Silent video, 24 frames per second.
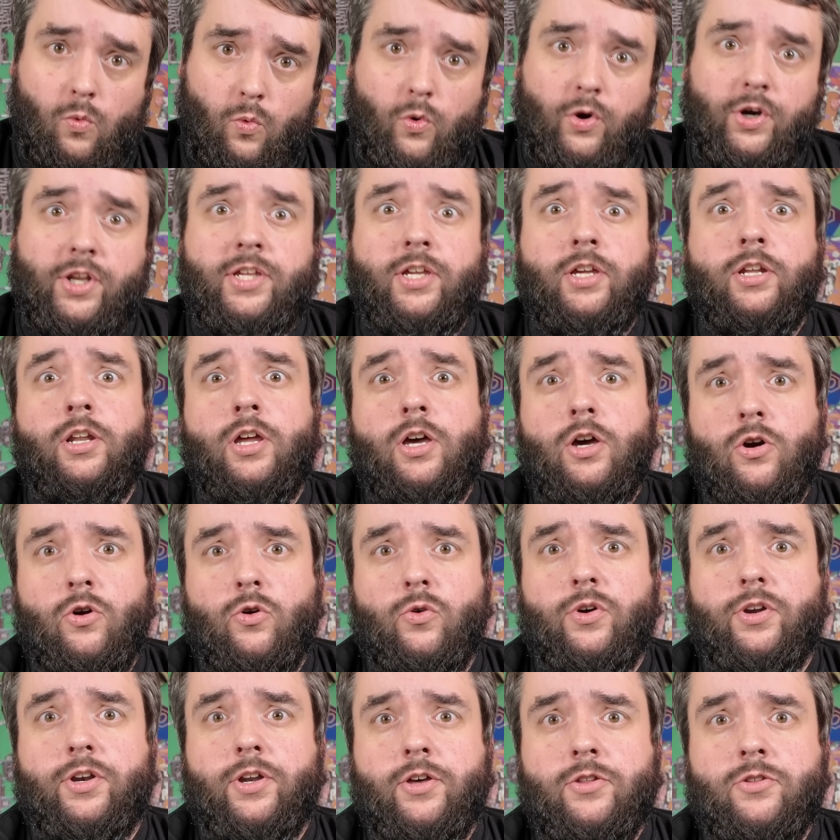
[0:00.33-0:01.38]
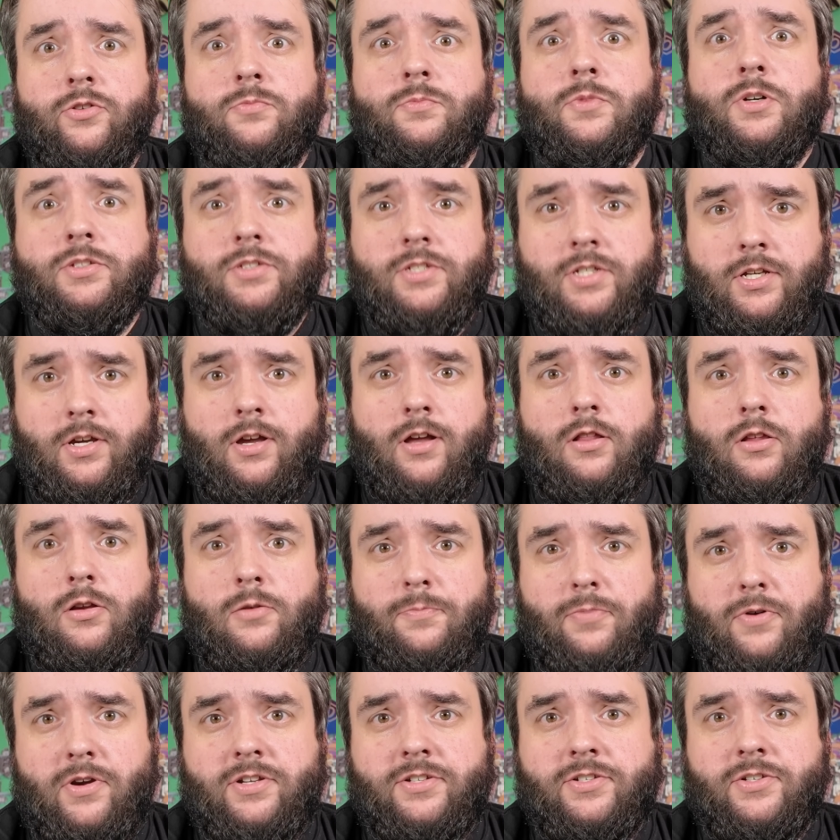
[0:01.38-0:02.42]
What do you know? Another
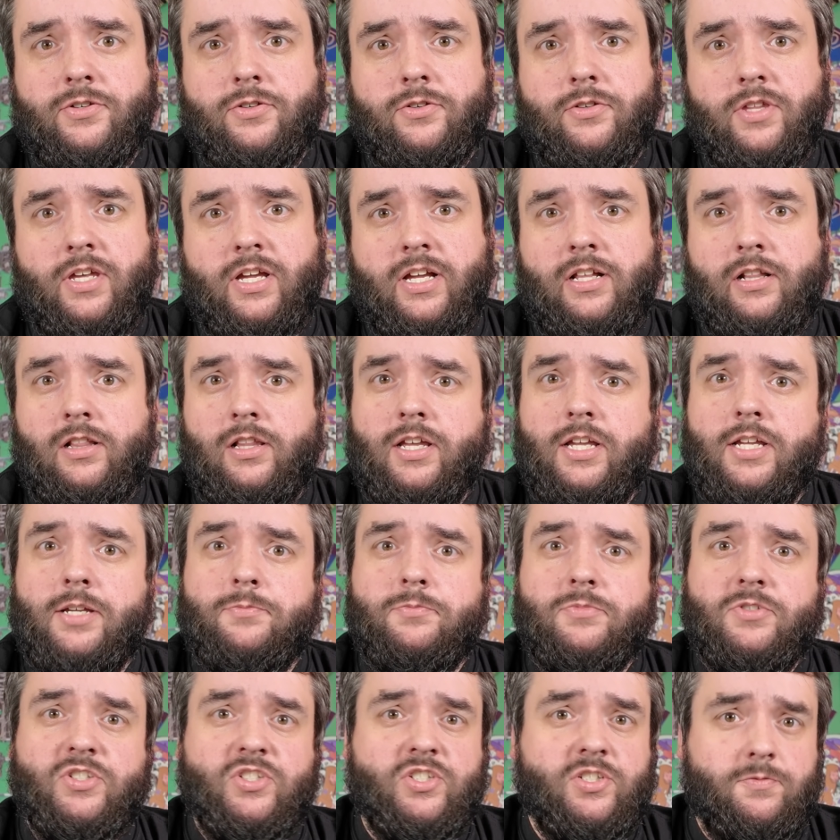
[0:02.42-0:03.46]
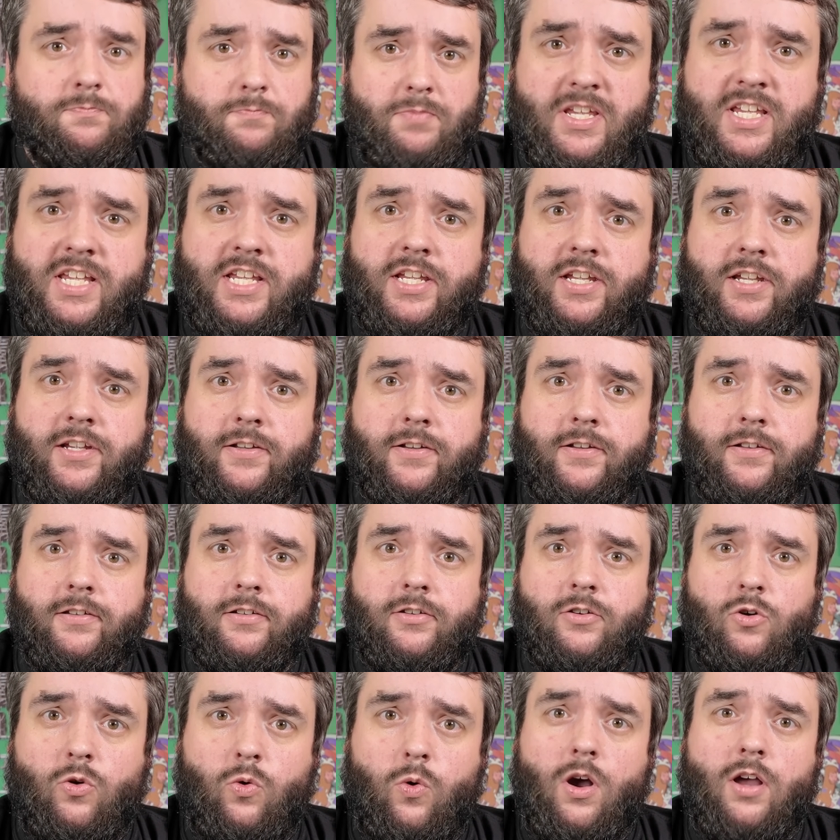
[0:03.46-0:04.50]
multicolor printer that claims
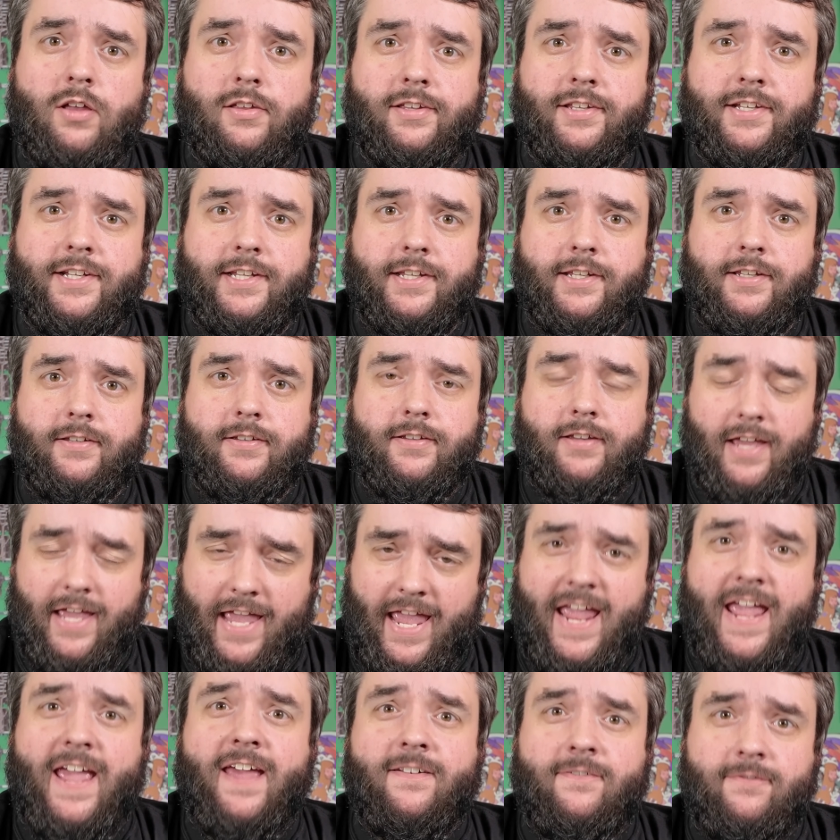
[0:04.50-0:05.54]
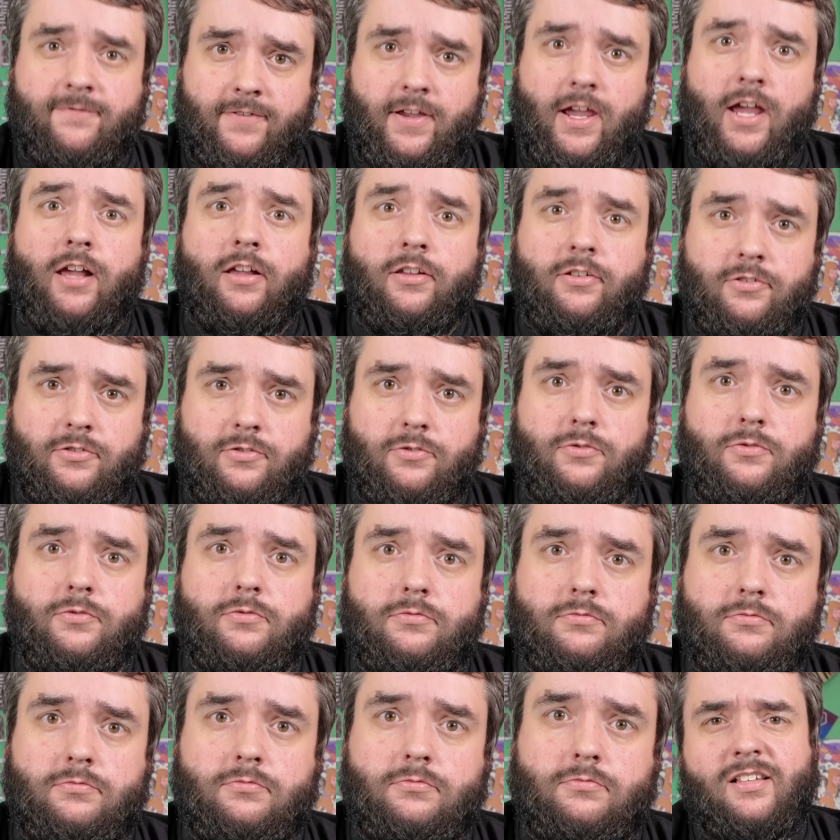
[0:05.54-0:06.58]
speed, quality, and
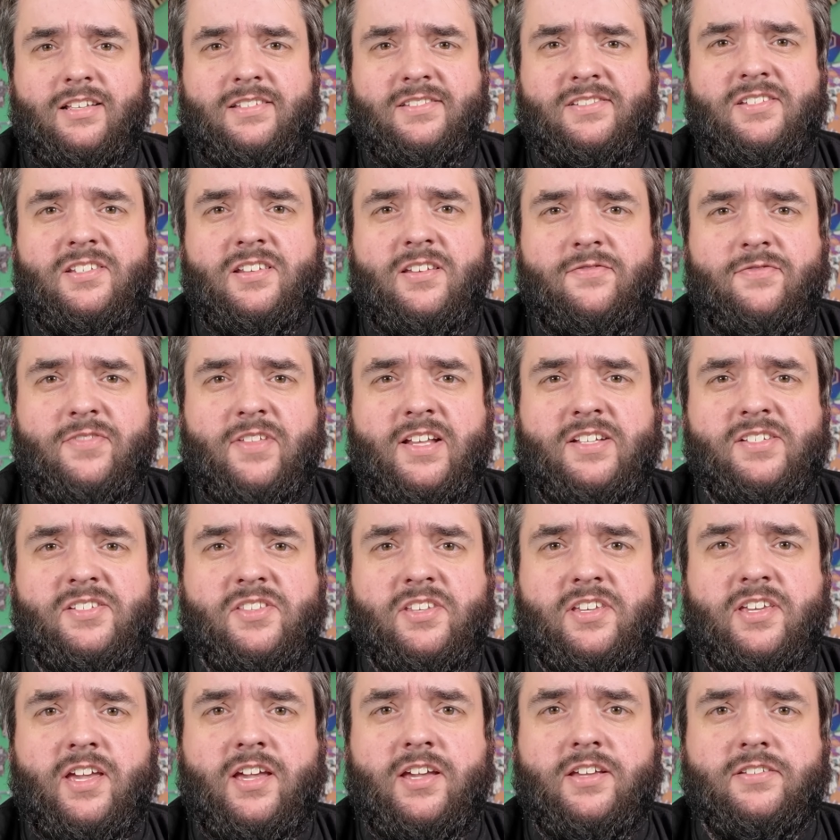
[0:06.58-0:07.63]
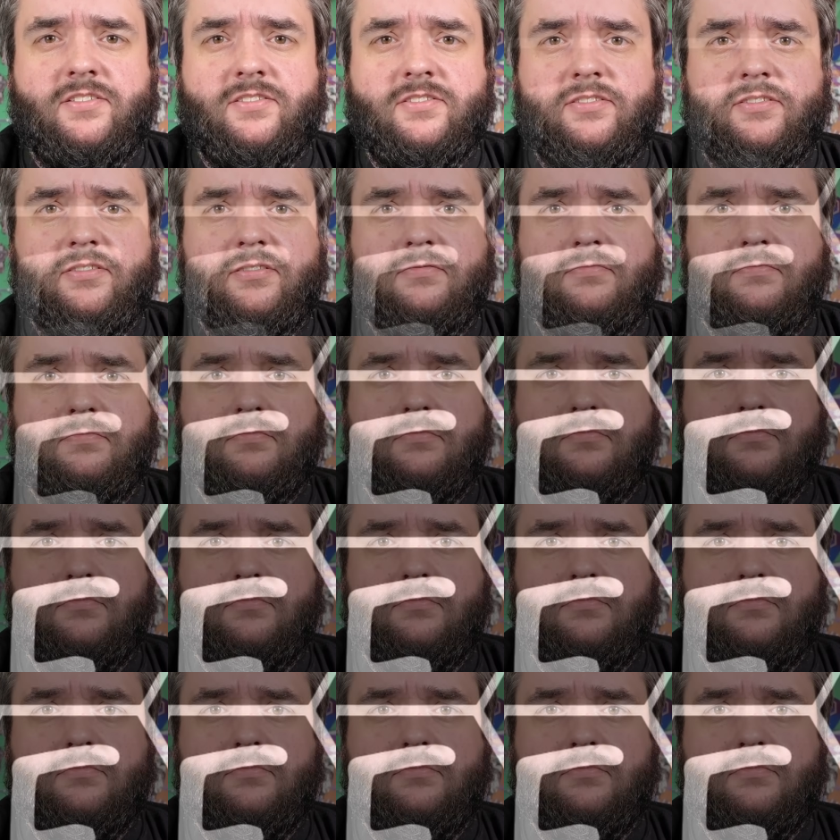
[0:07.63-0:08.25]
value. Let's see if that's the case.